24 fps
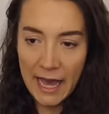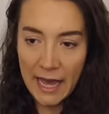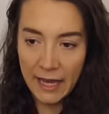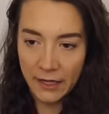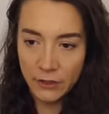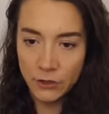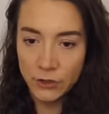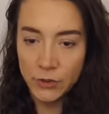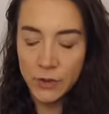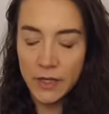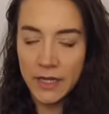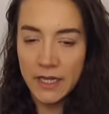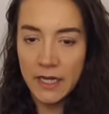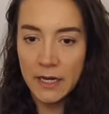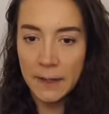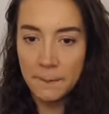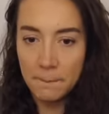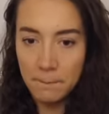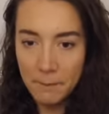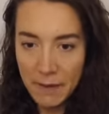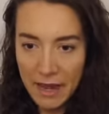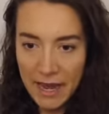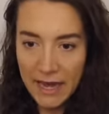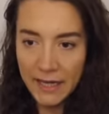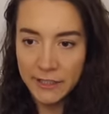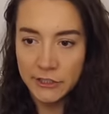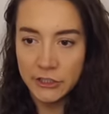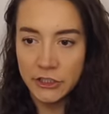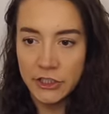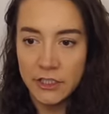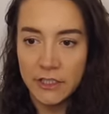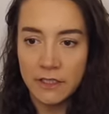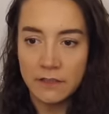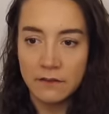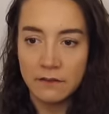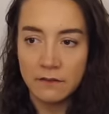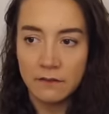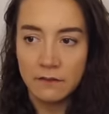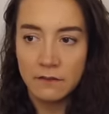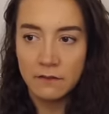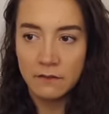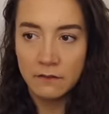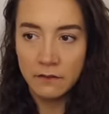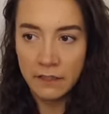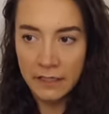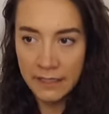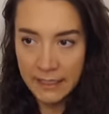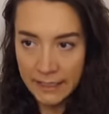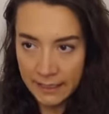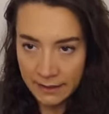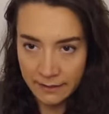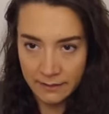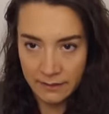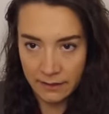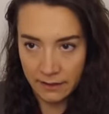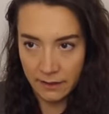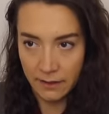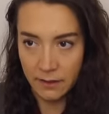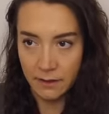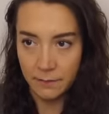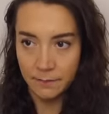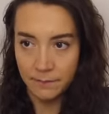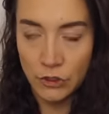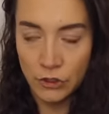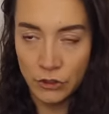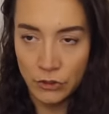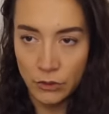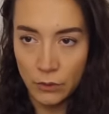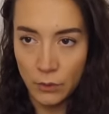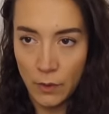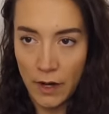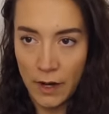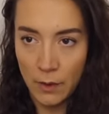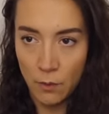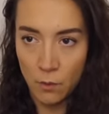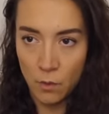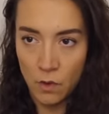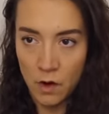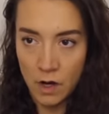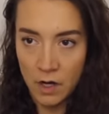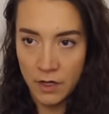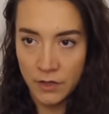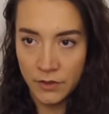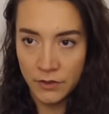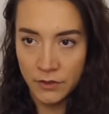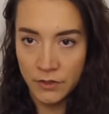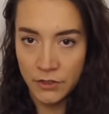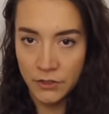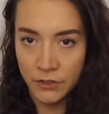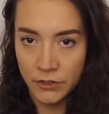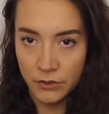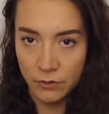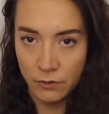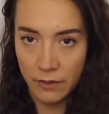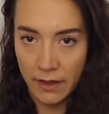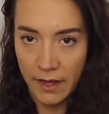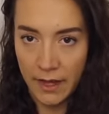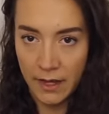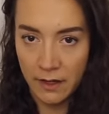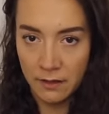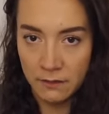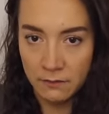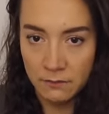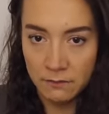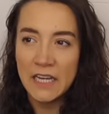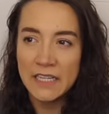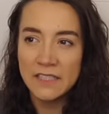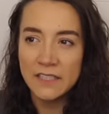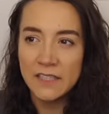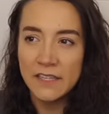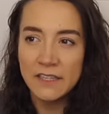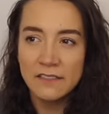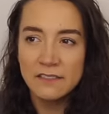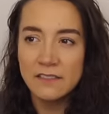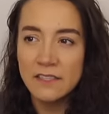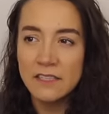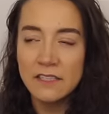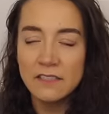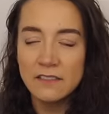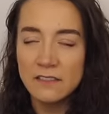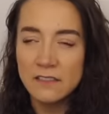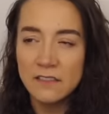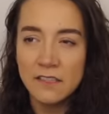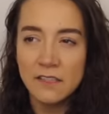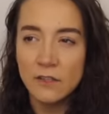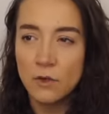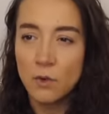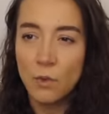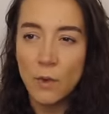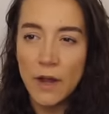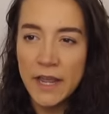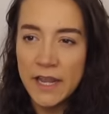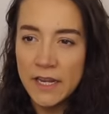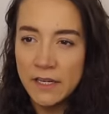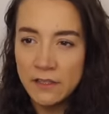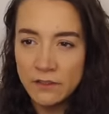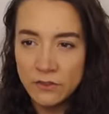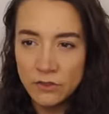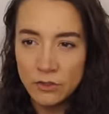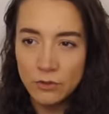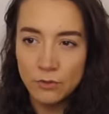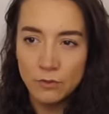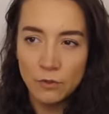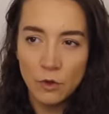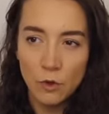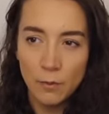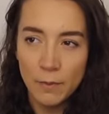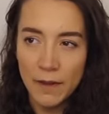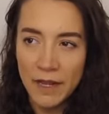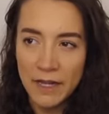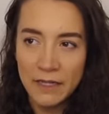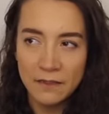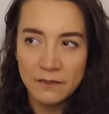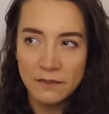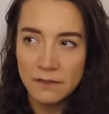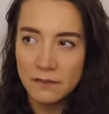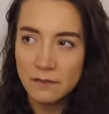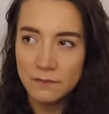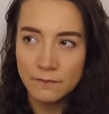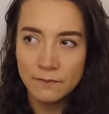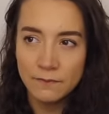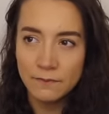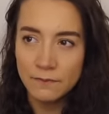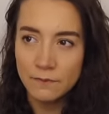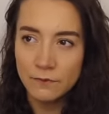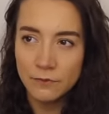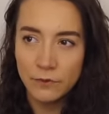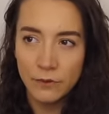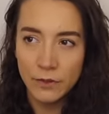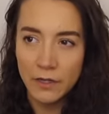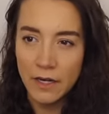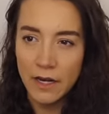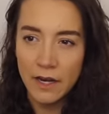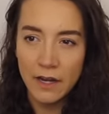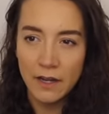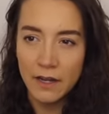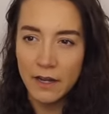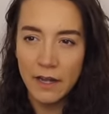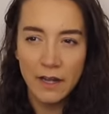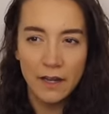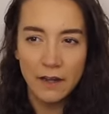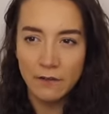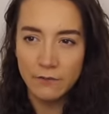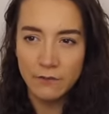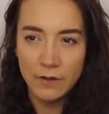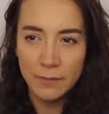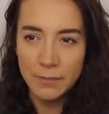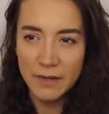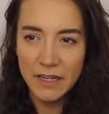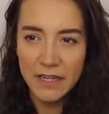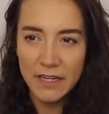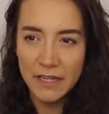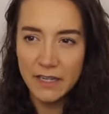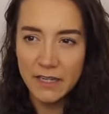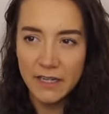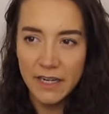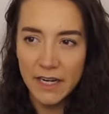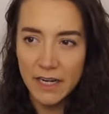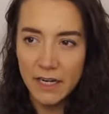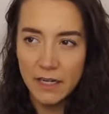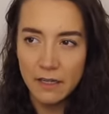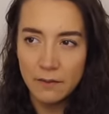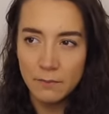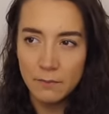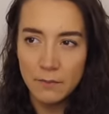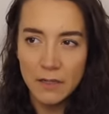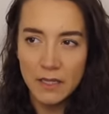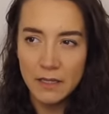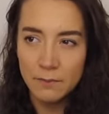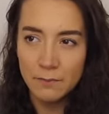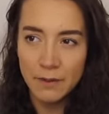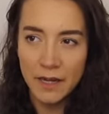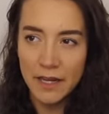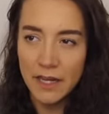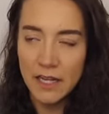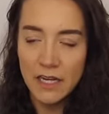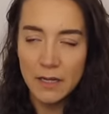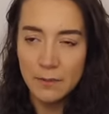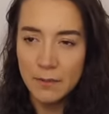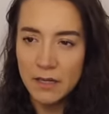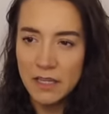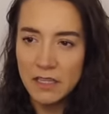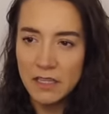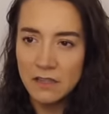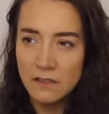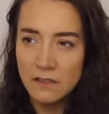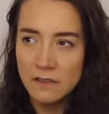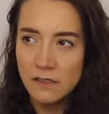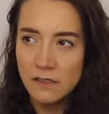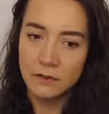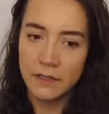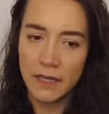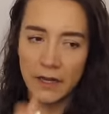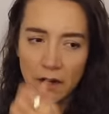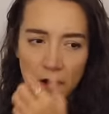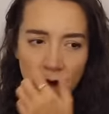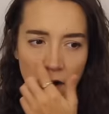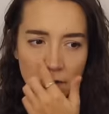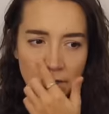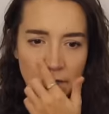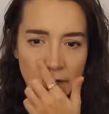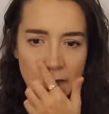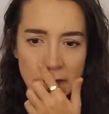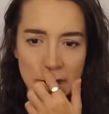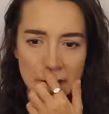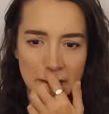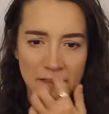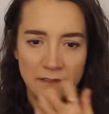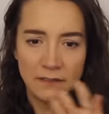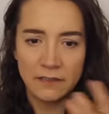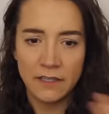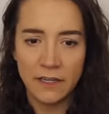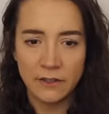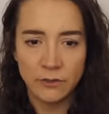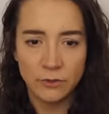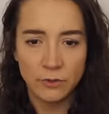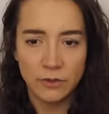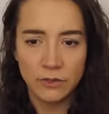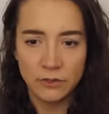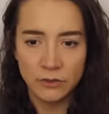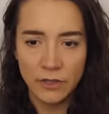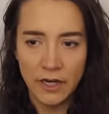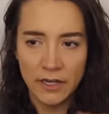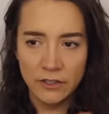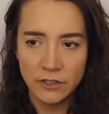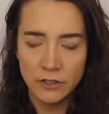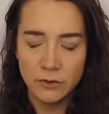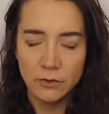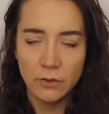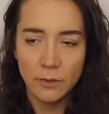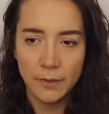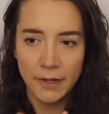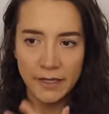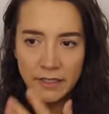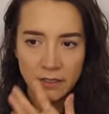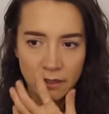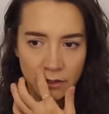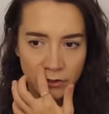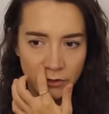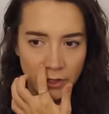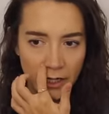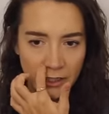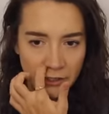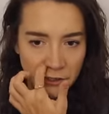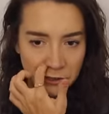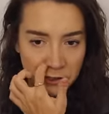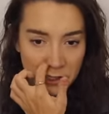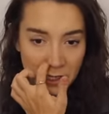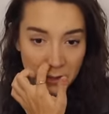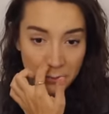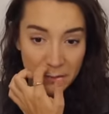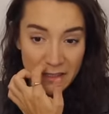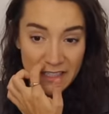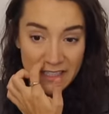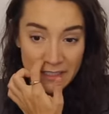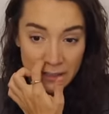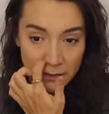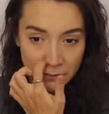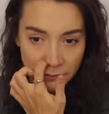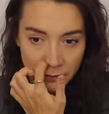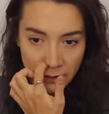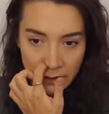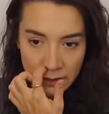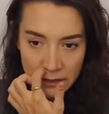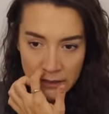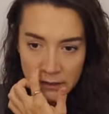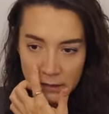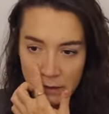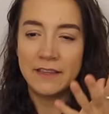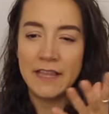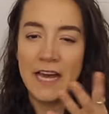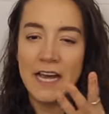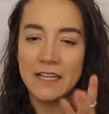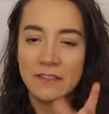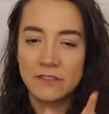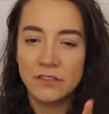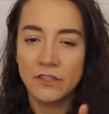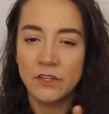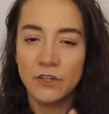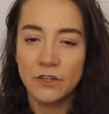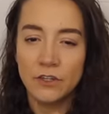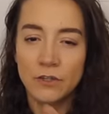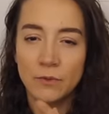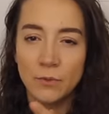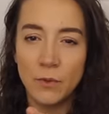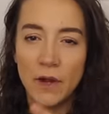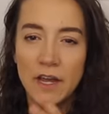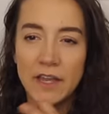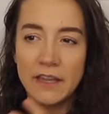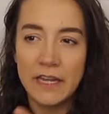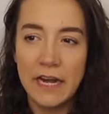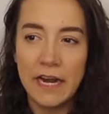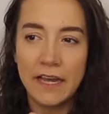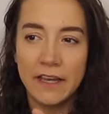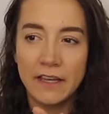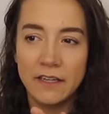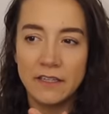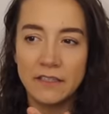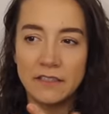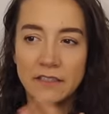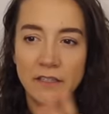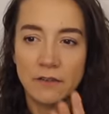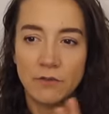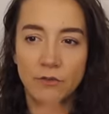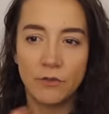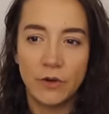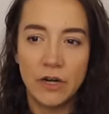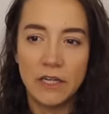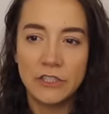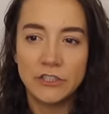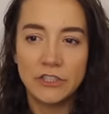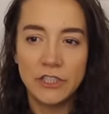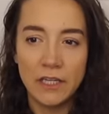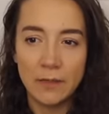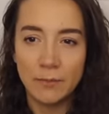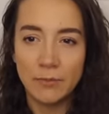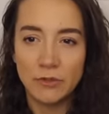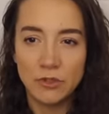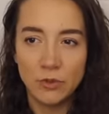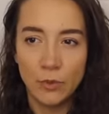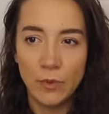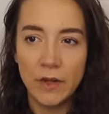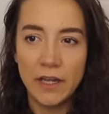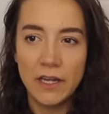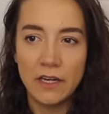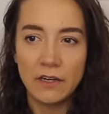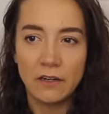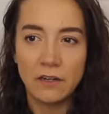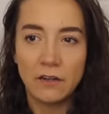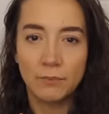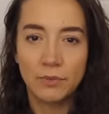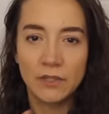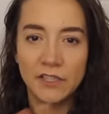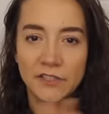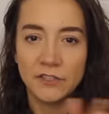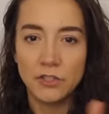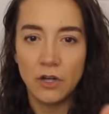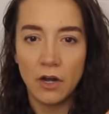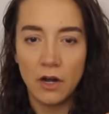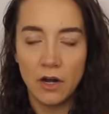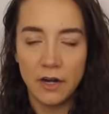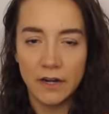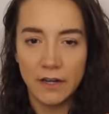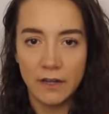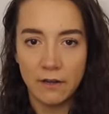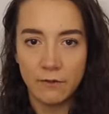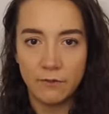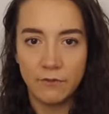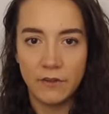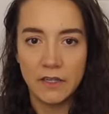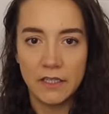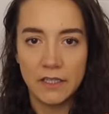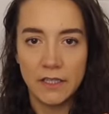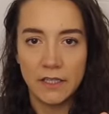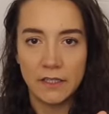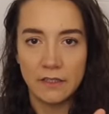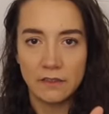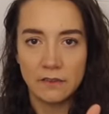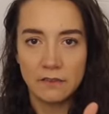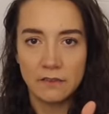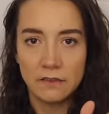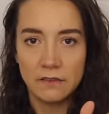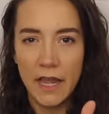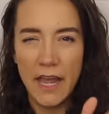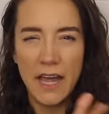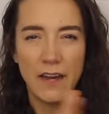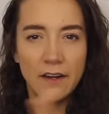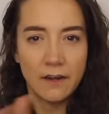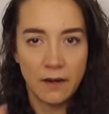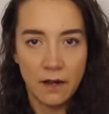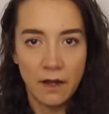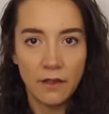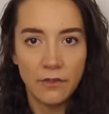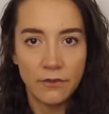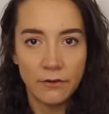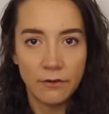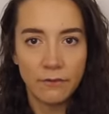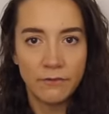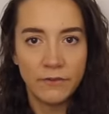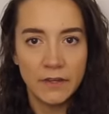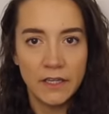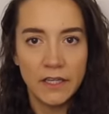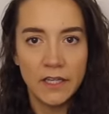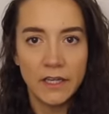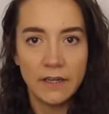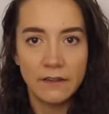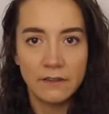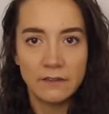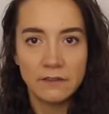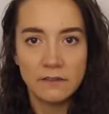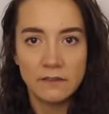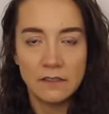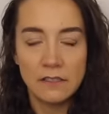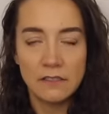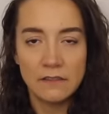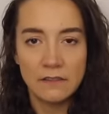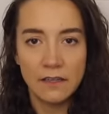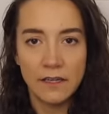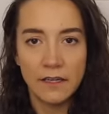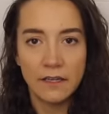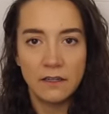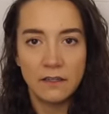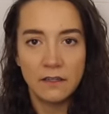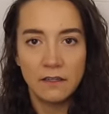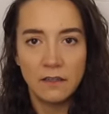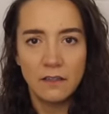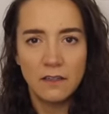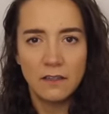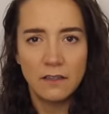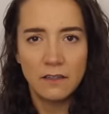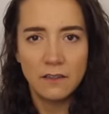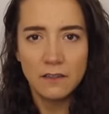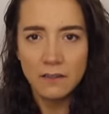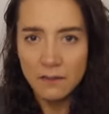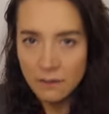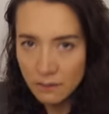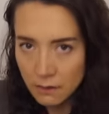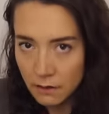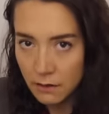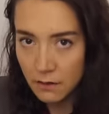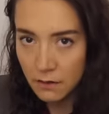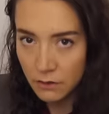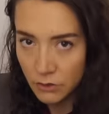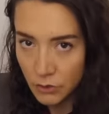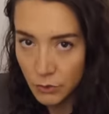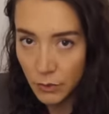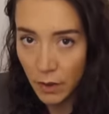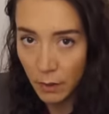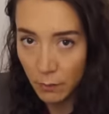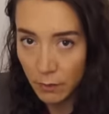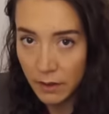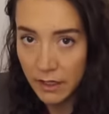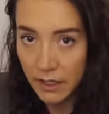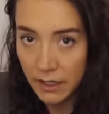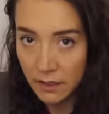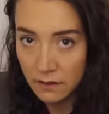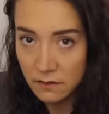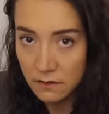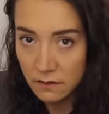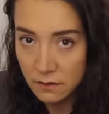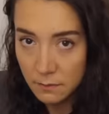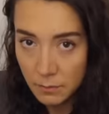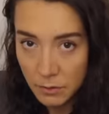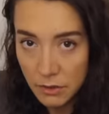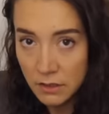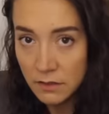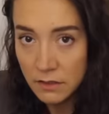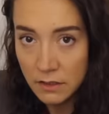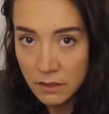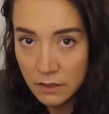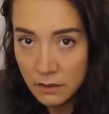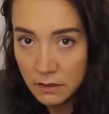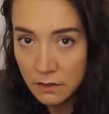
Actually imagine kissing them. Do I want to do that? And kissing doesn't equate to romance for everybody in by any means. Like, obviously sexual attraction, romantic attraction can be different. That's a good way that I can differentiate between platonic feelings and other feelings, is like, do I want to kiss this person?